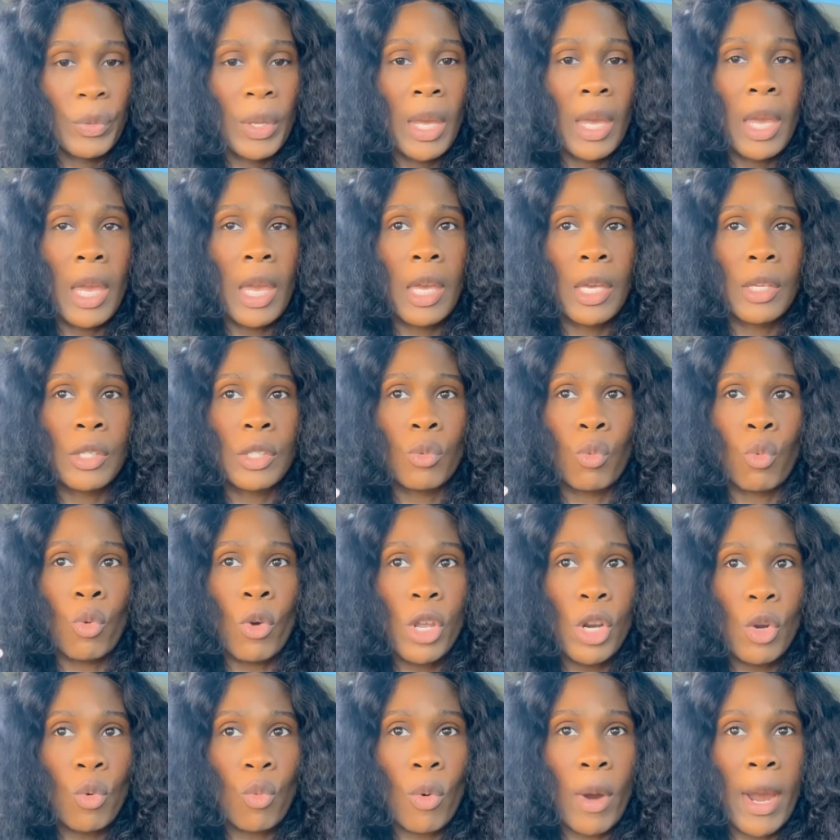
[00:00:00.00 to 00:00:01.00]
is
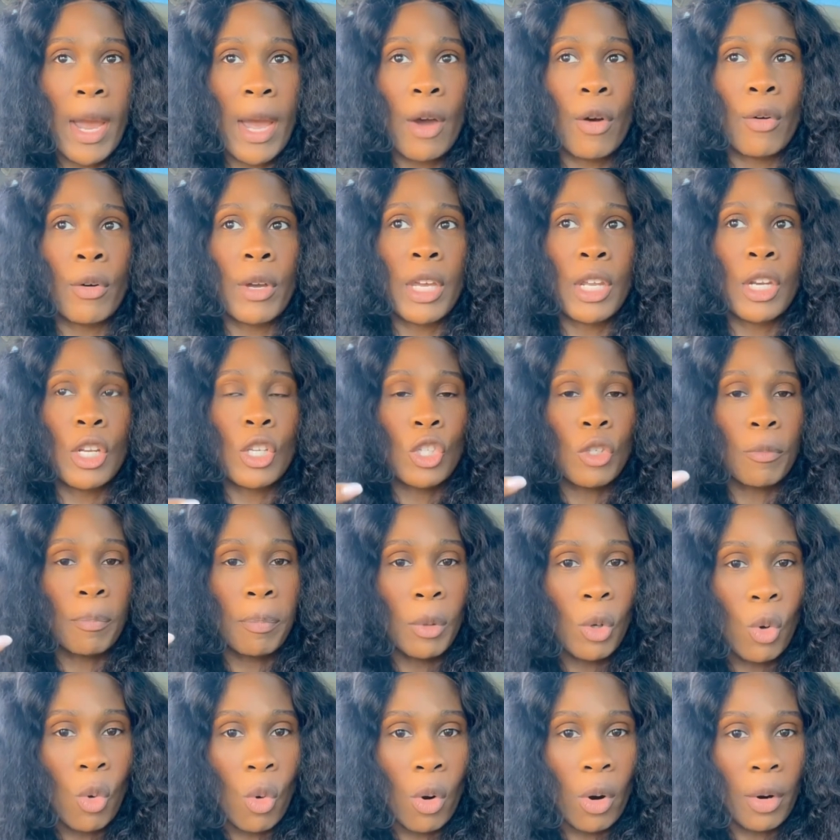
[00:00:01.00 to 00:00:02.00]
run around and
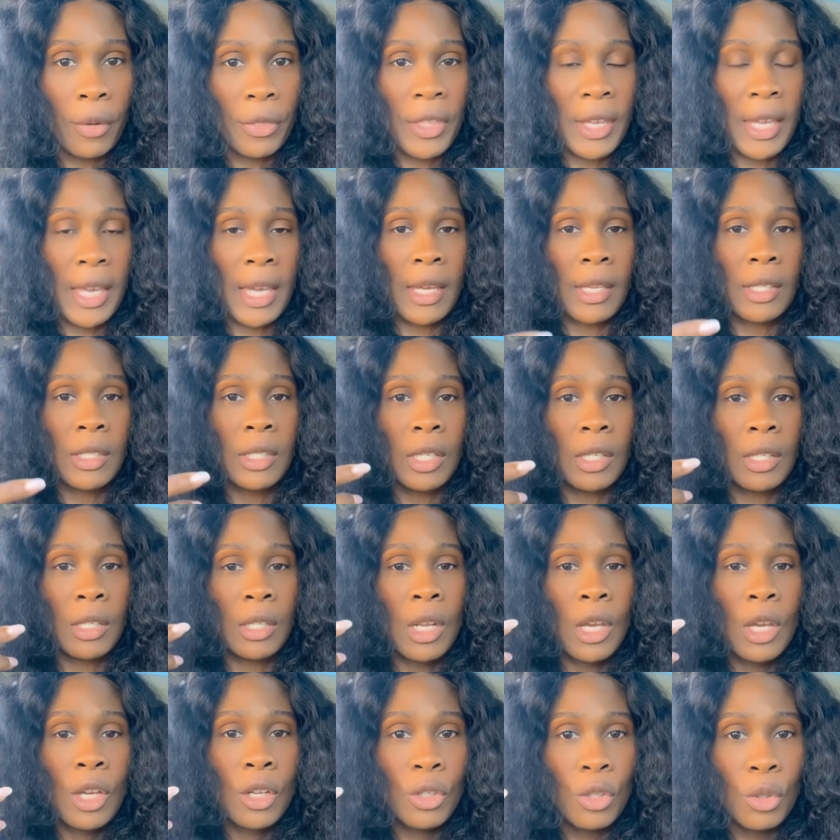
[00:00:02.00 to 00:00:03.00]
explore things
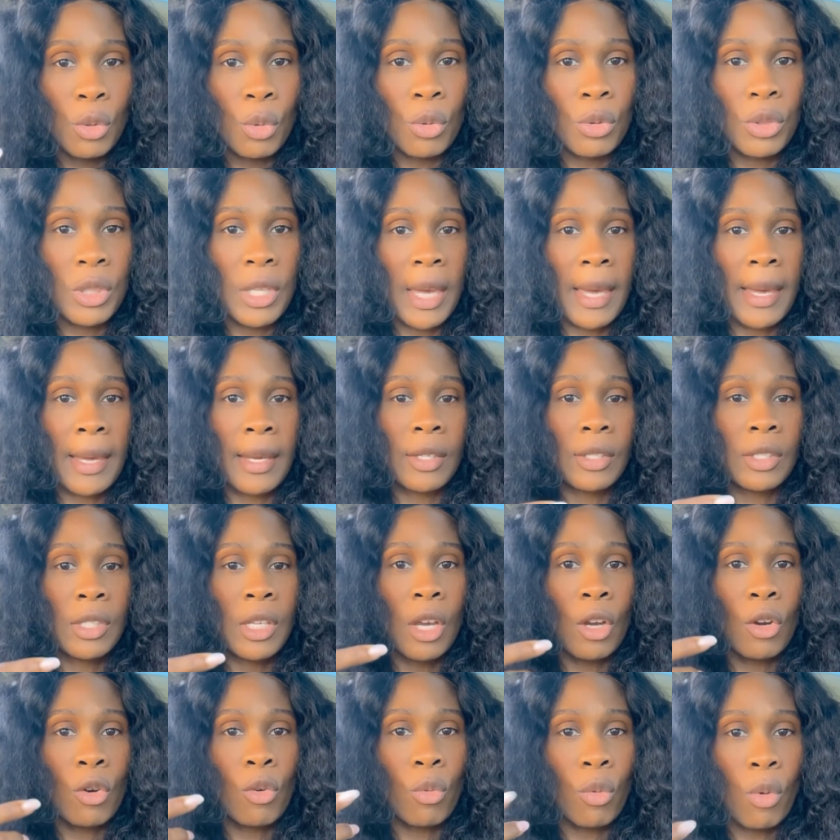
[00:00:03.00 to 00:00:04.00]
and do things.
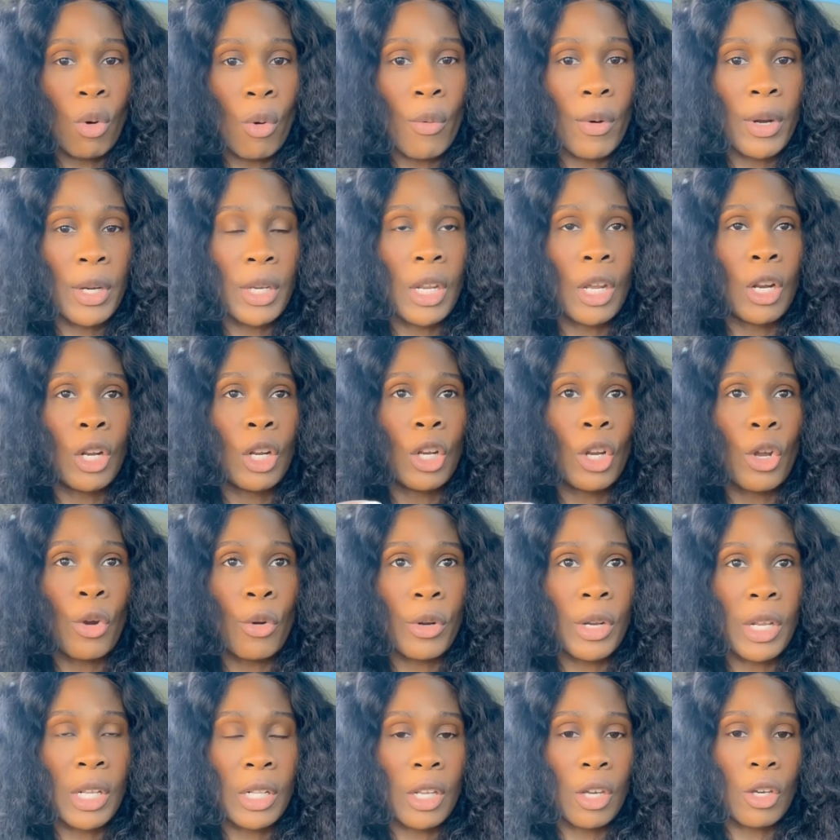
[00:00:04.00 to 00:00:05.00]
They're growing, they're
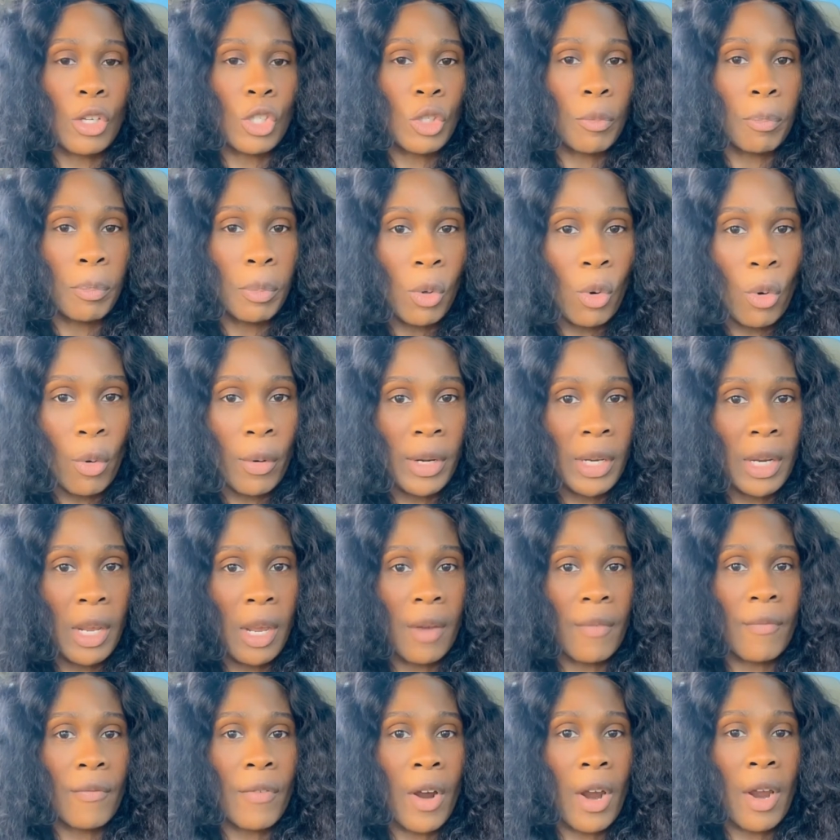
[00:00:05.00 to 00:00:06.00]
learning, they're exploring
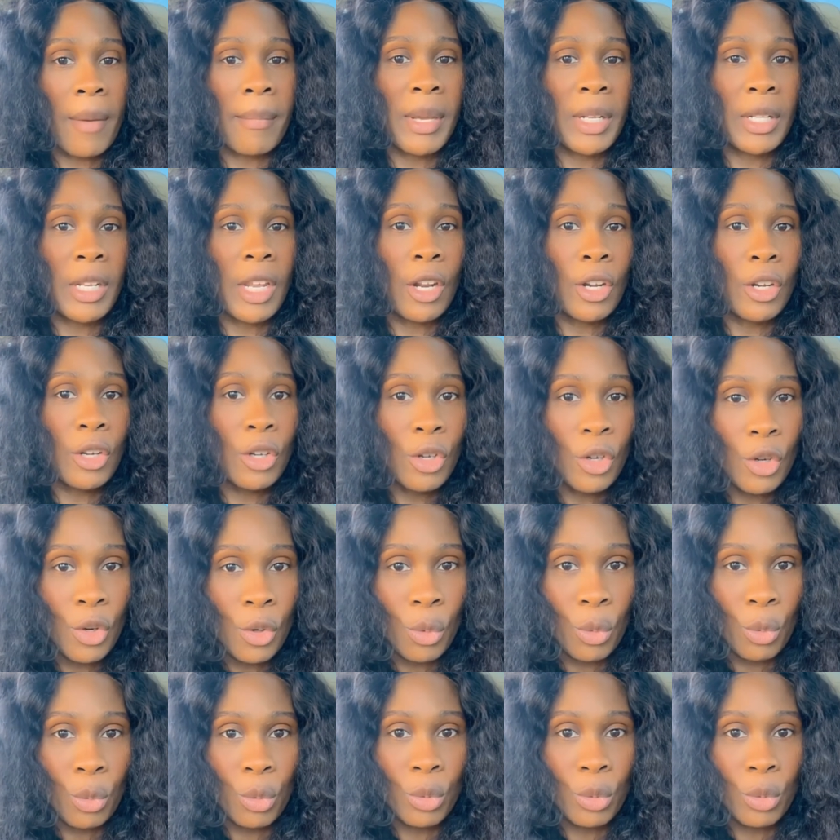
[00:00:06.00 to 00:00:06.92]
their environment. They're new